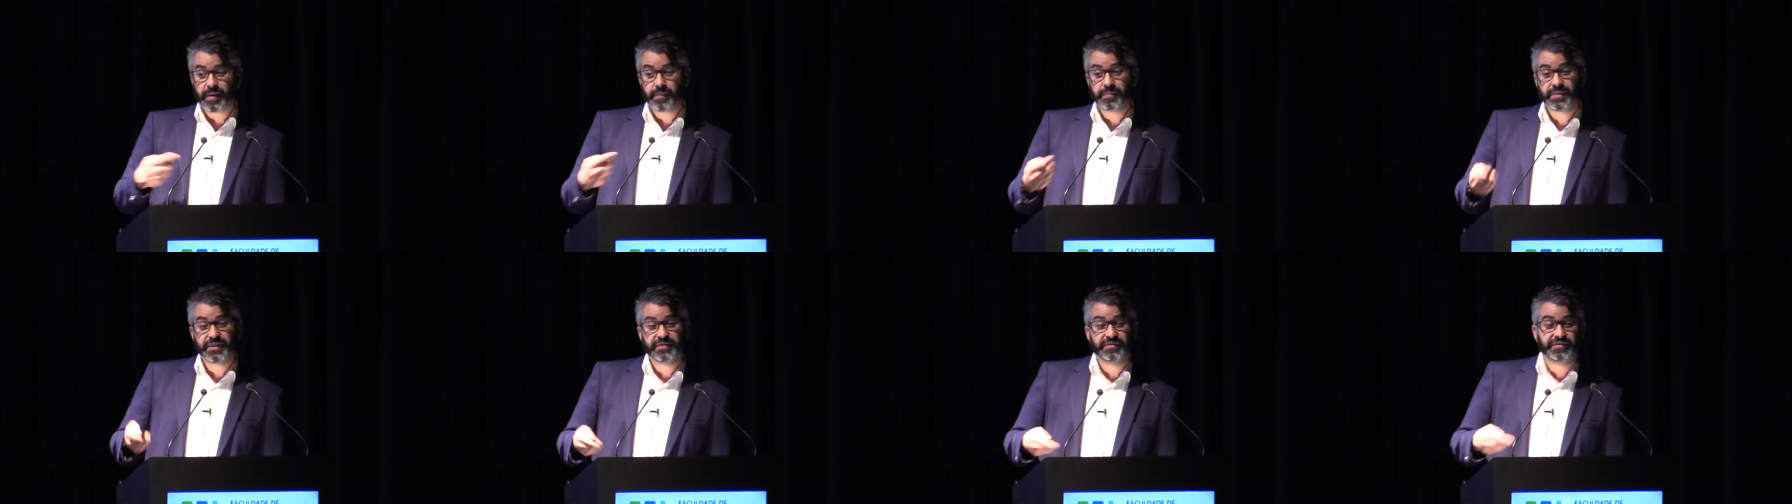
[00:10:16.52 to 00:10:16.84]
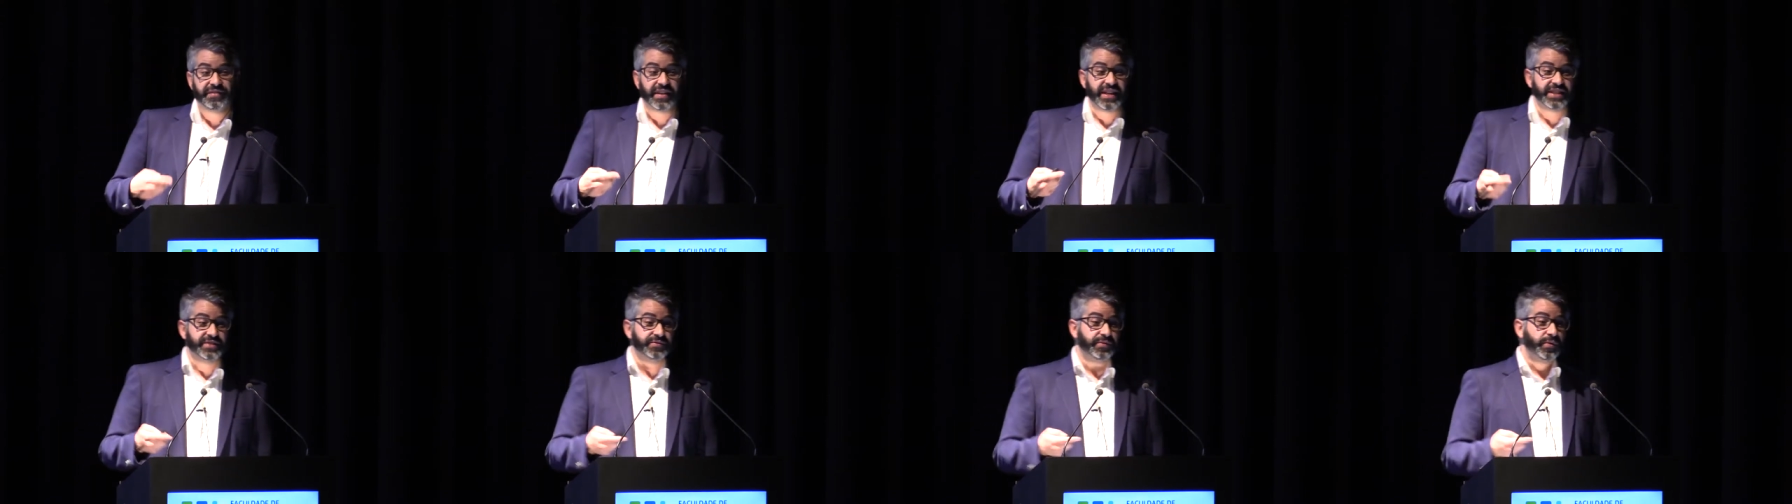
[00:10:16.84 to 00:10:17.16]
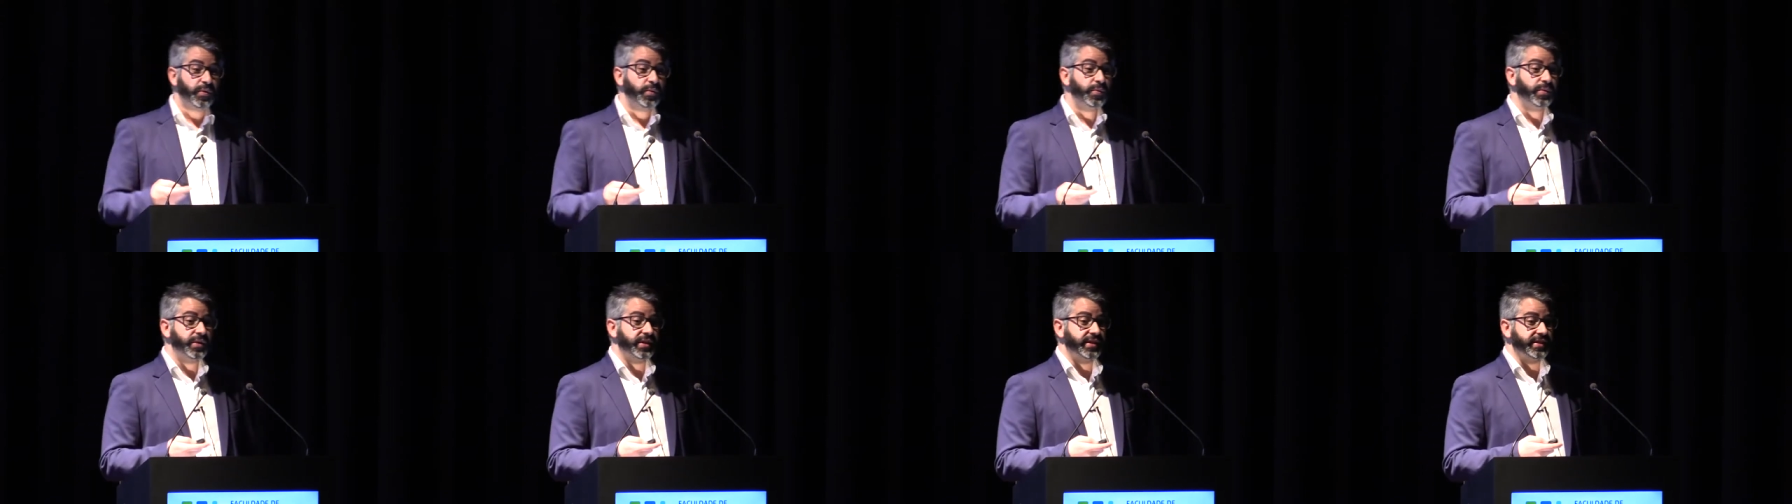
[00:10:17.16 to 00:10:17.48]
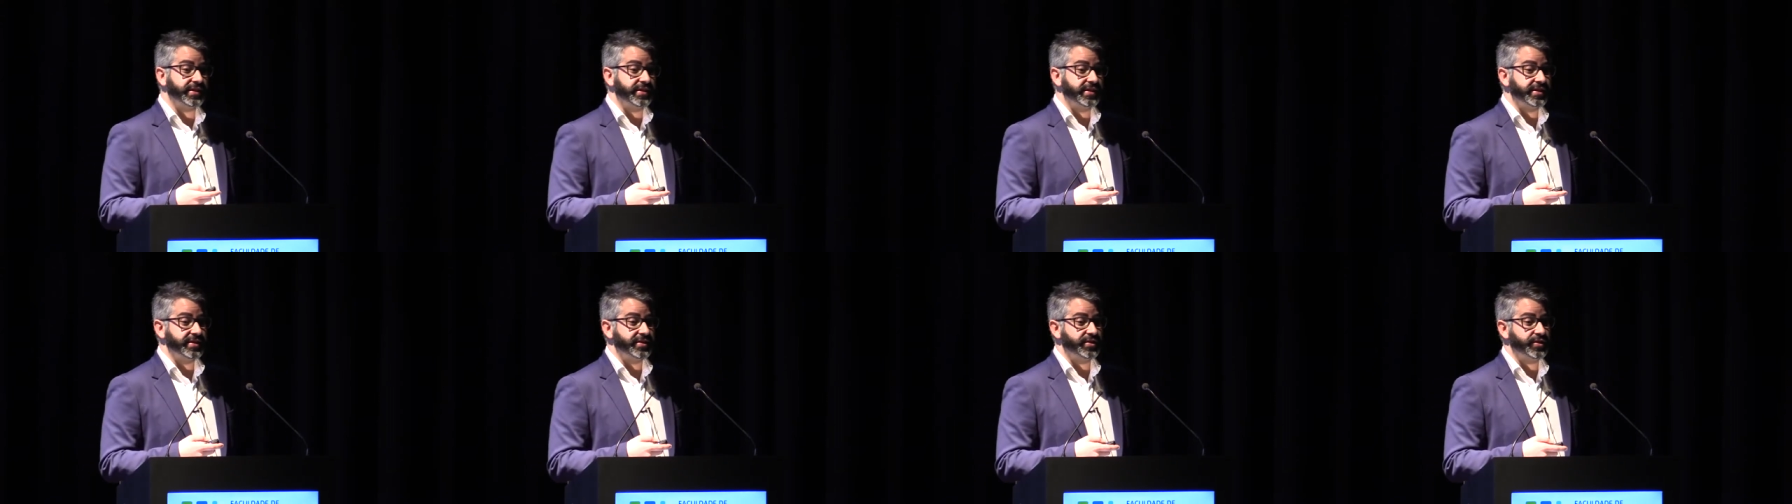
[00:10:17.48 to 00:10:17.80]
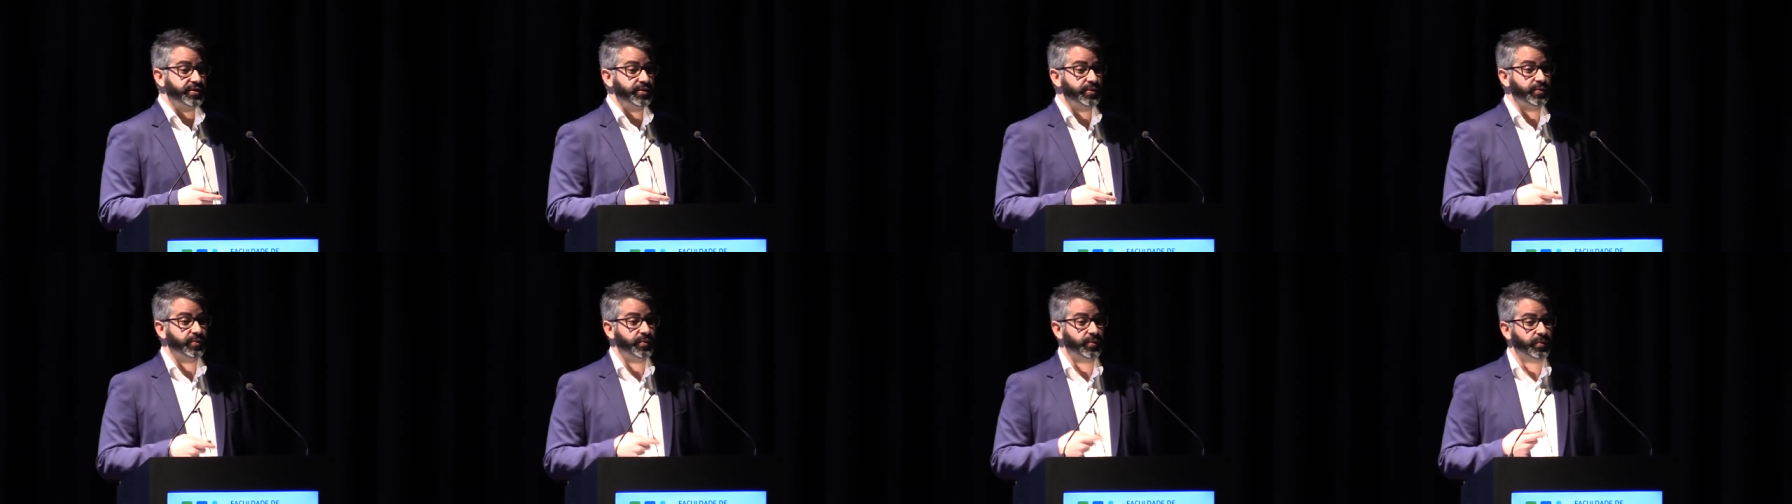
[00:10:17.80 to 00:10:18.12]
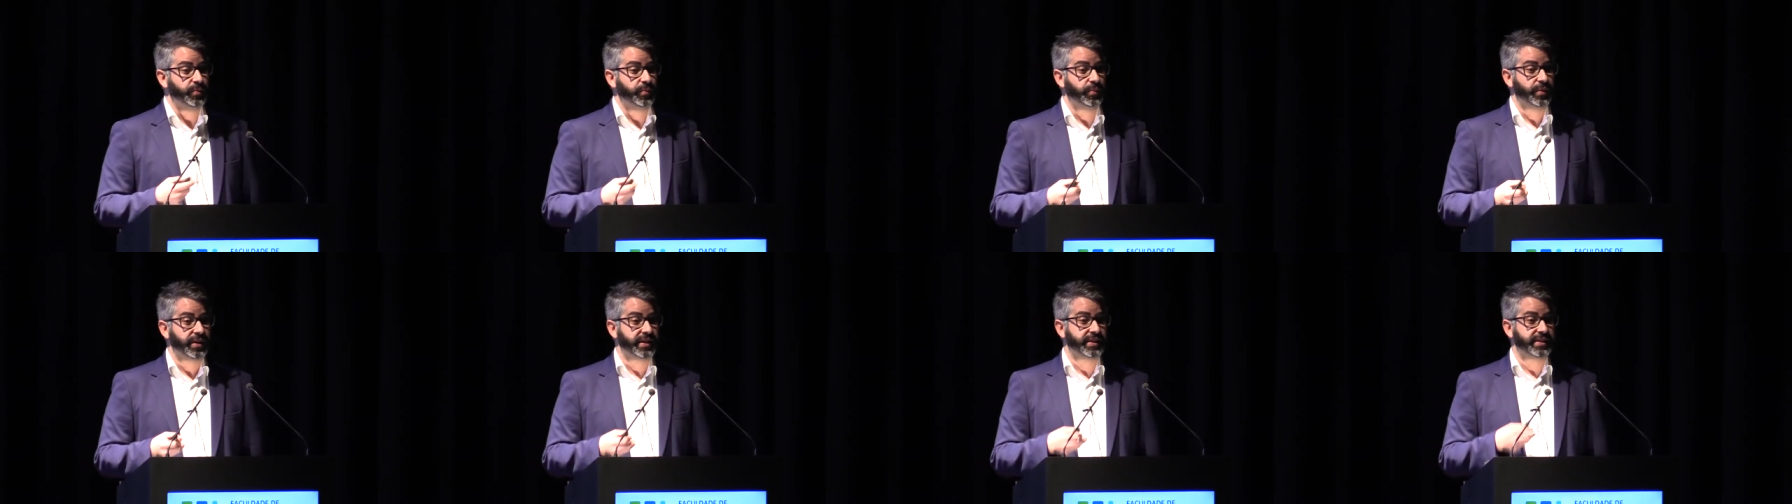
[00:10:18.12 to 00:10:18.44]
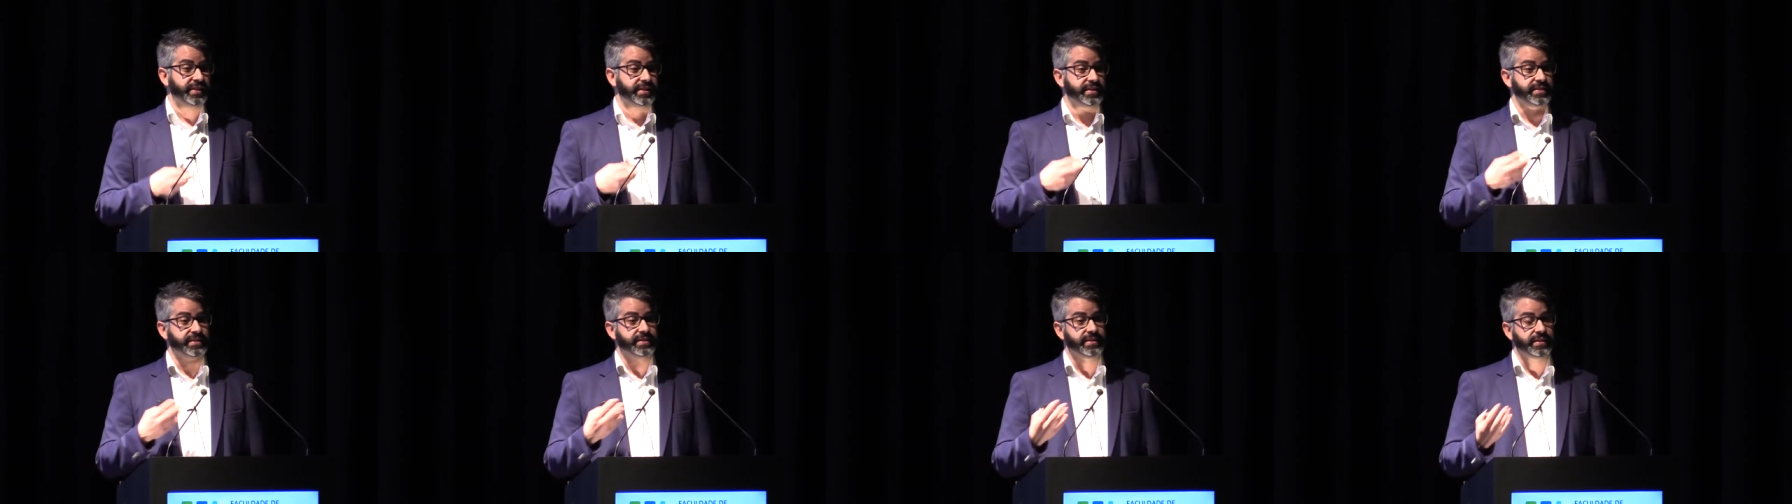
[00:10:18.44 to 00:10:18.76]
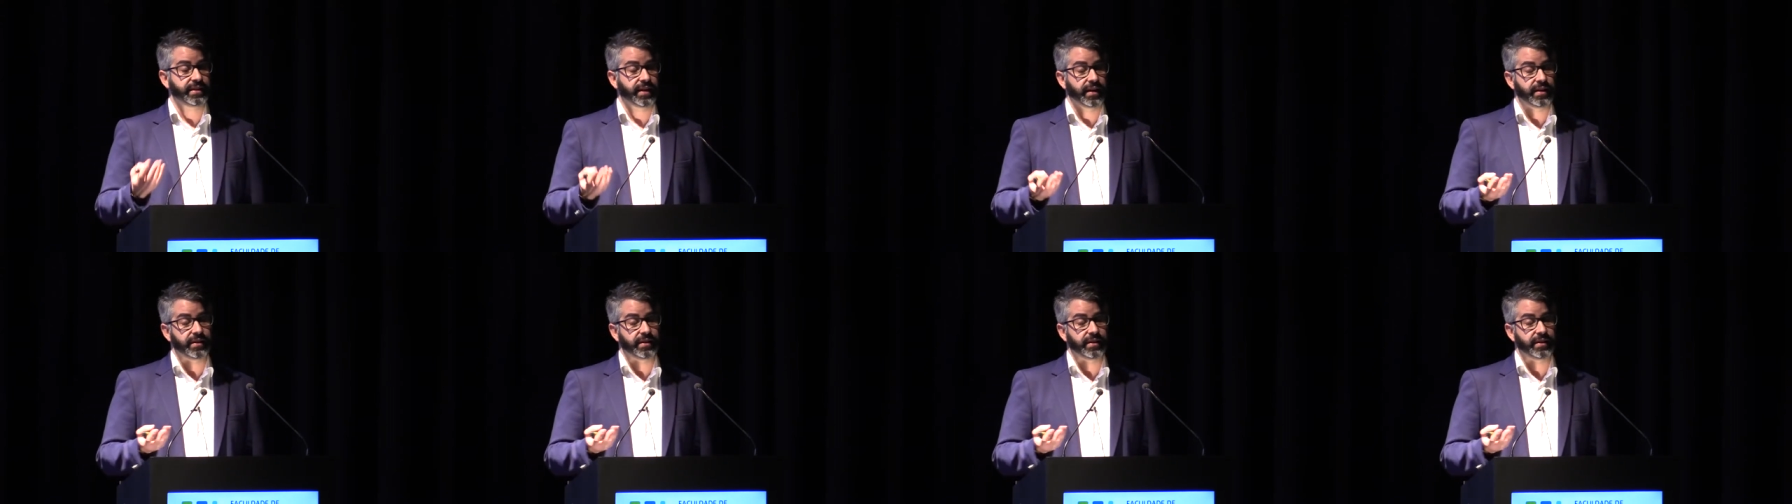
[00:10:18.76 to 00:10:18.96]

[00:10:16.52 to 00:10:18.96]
But fast forward to what is